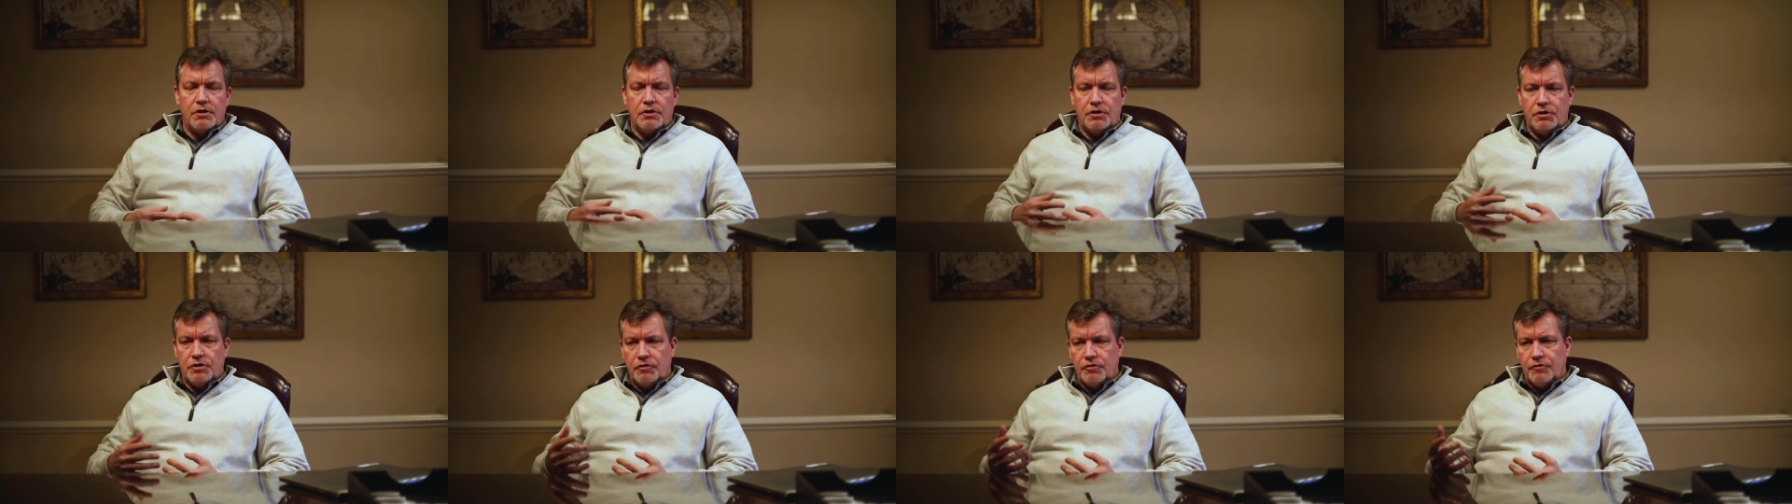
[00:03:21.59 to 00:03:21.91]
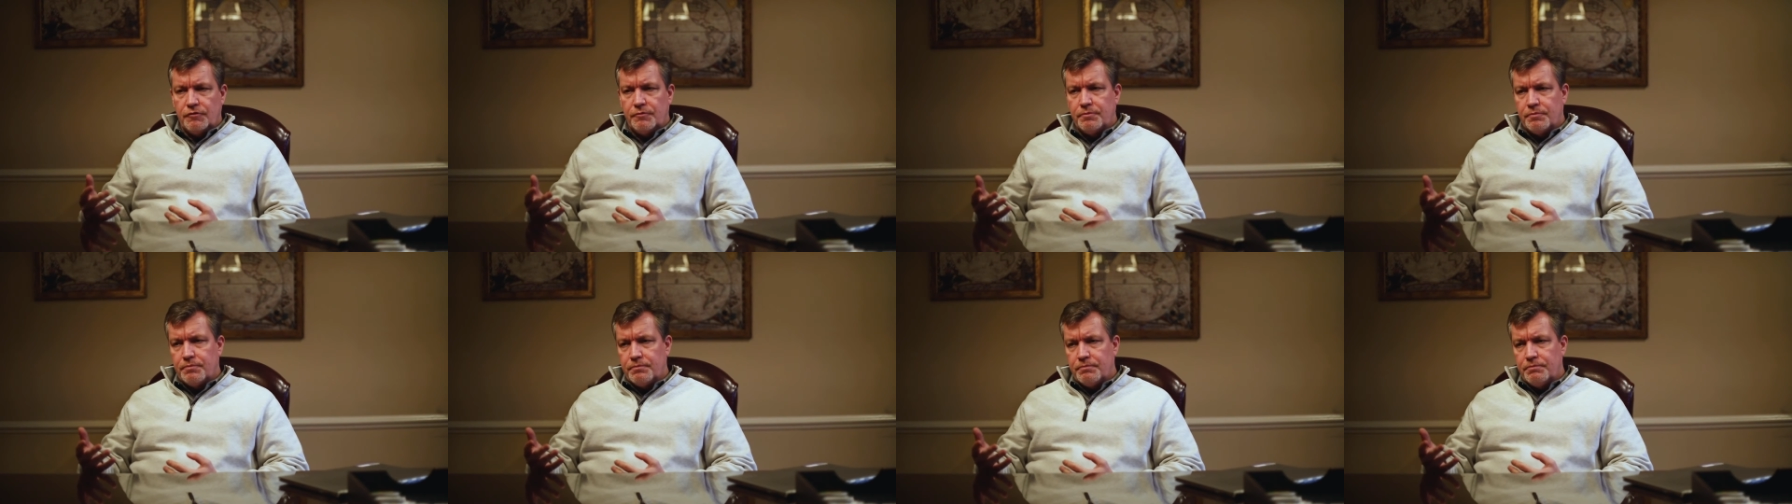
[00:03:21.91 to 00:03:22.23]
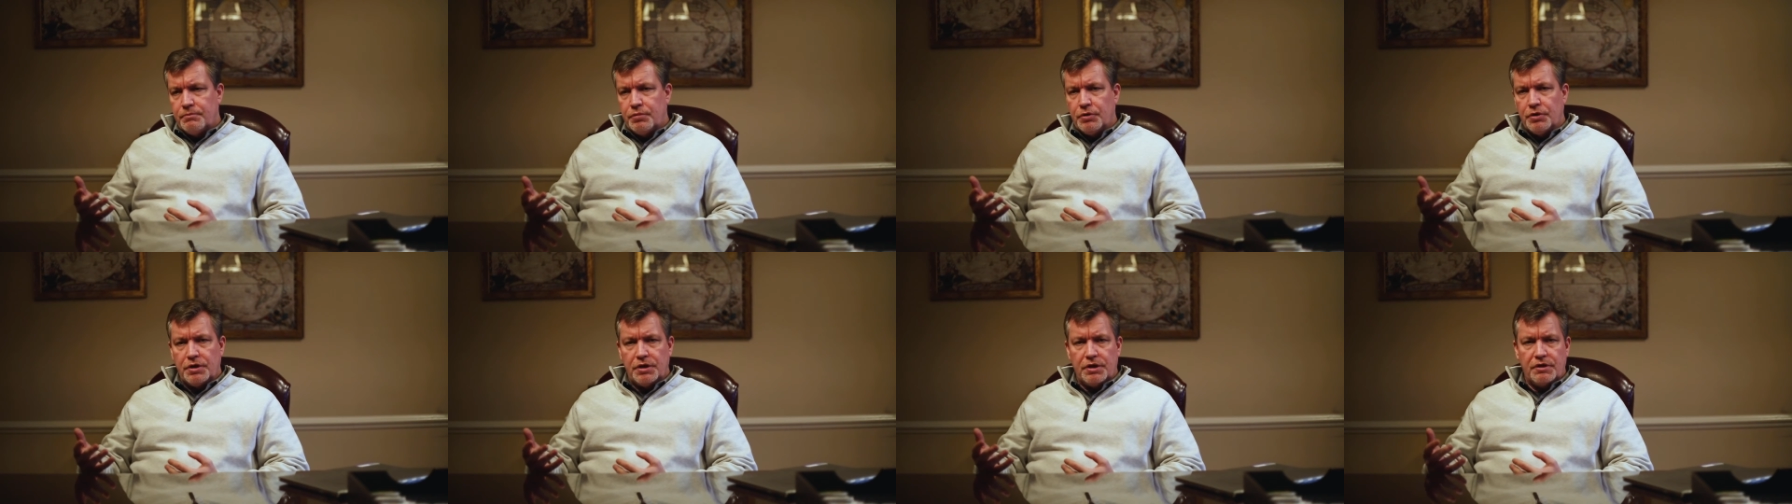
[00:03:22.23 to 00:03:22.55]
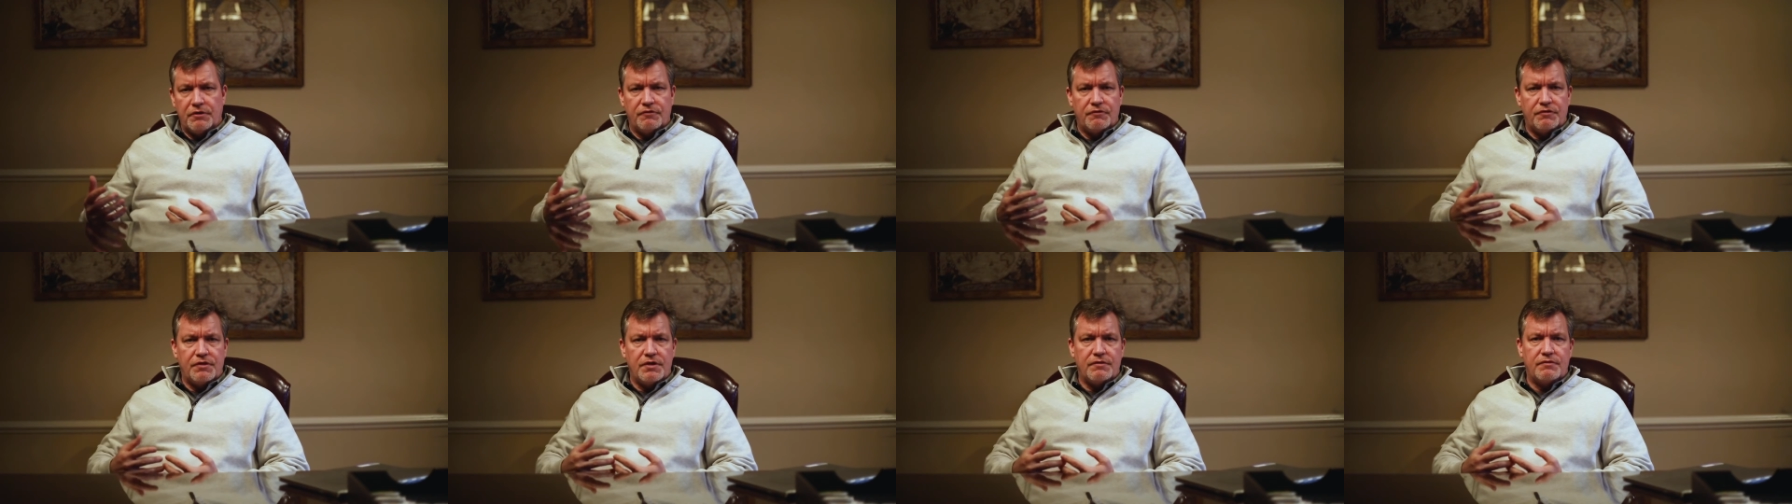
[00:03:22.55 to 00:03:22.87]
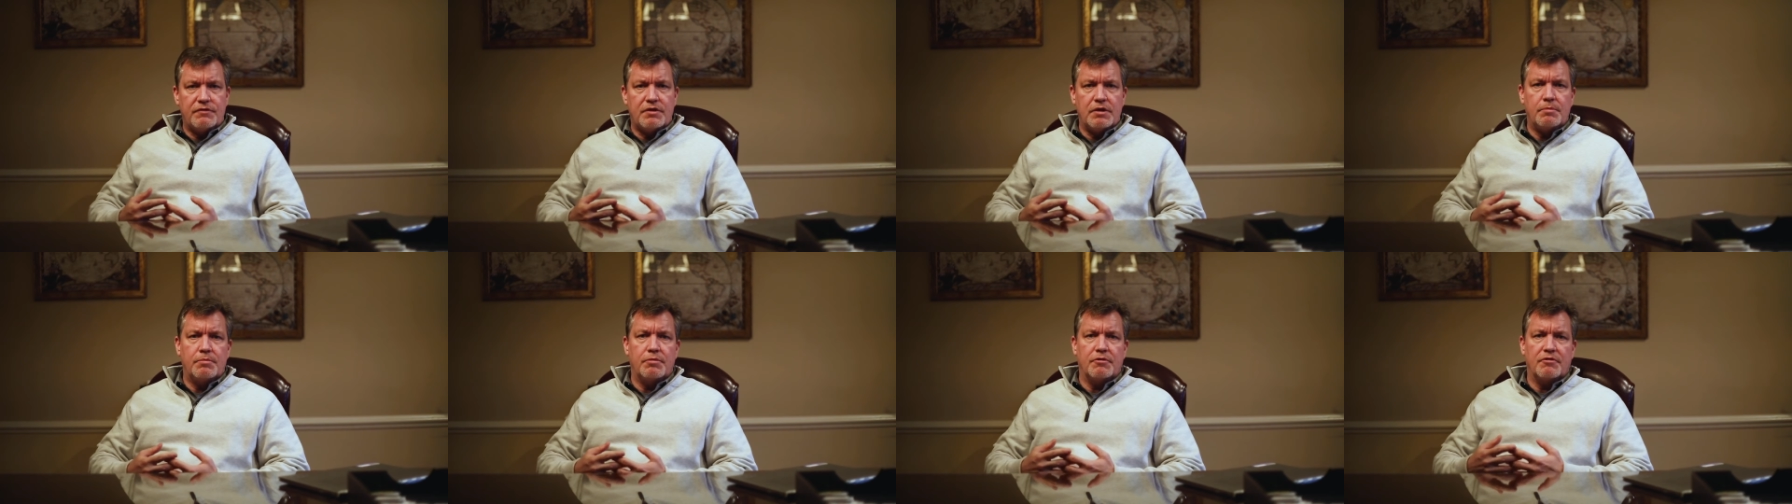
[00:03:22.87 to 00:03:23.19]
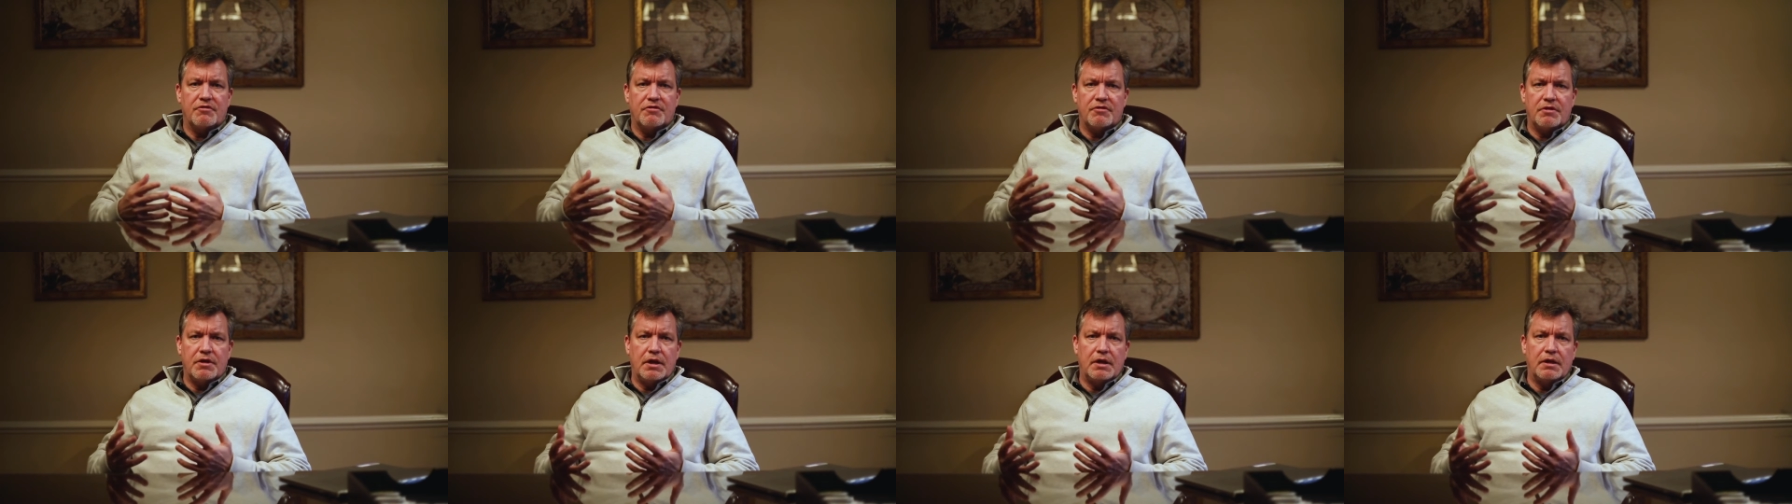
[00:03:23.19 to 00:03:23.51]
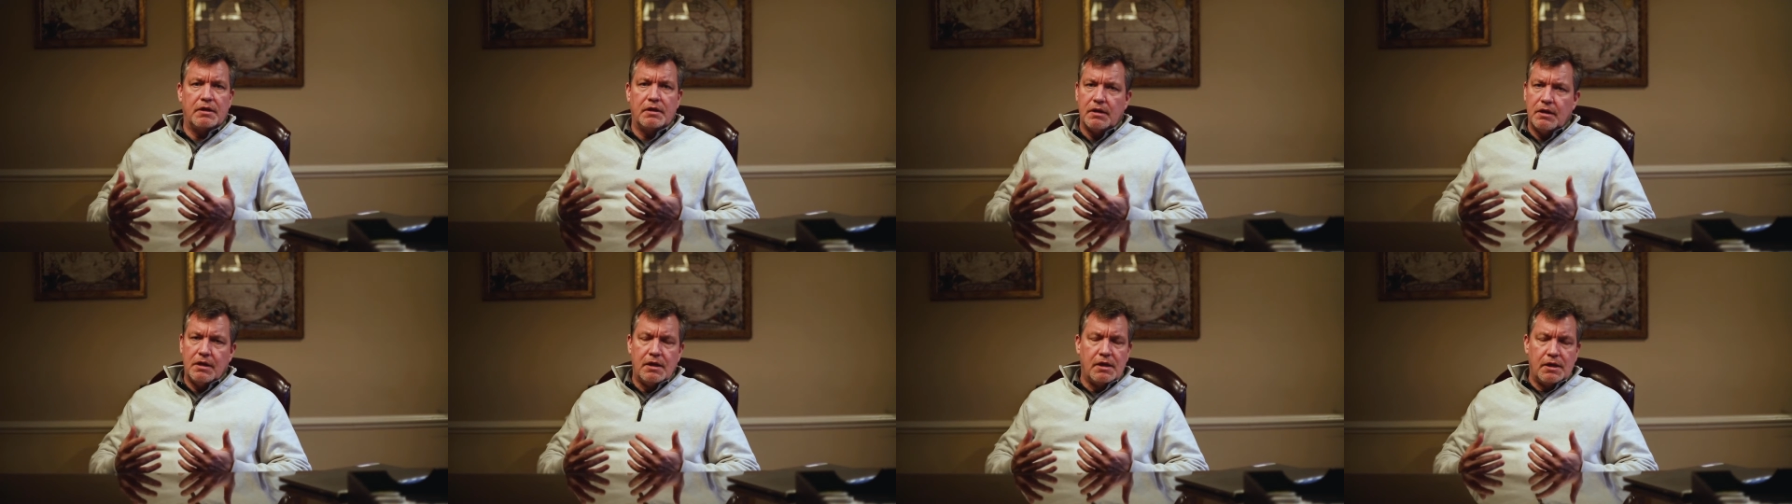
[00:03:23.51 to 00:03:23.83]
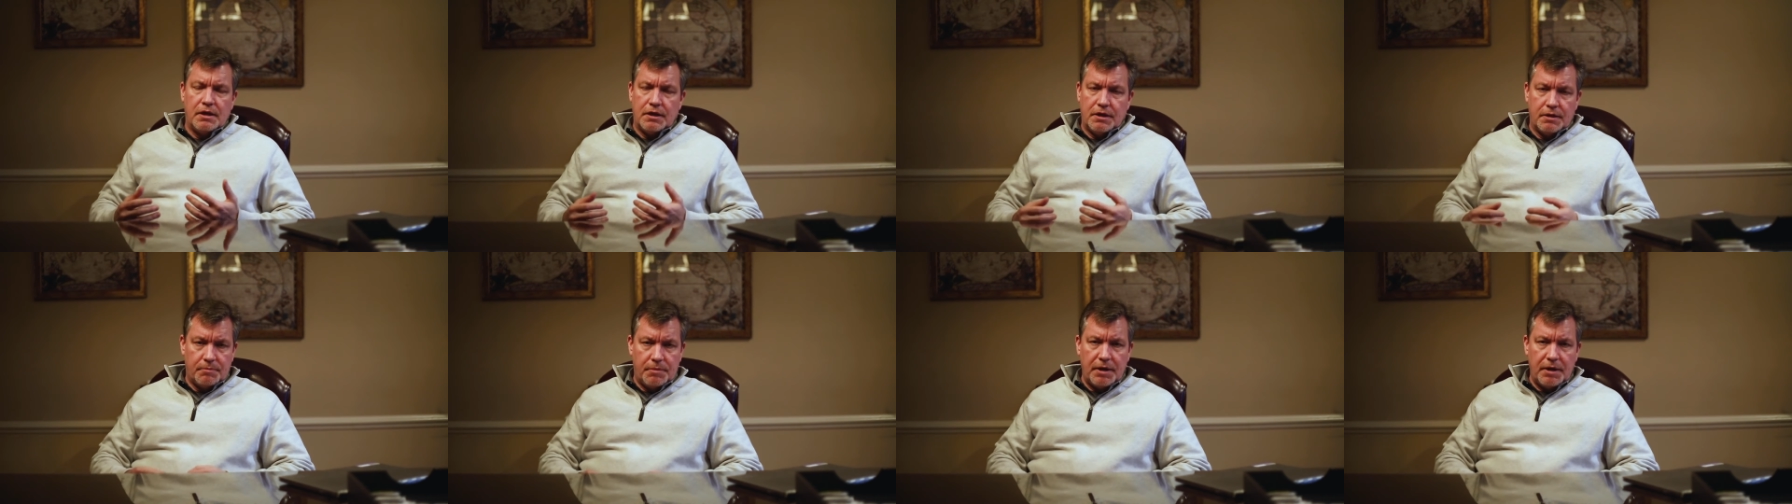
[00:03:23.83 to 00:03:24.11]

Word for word: You've put in 50%,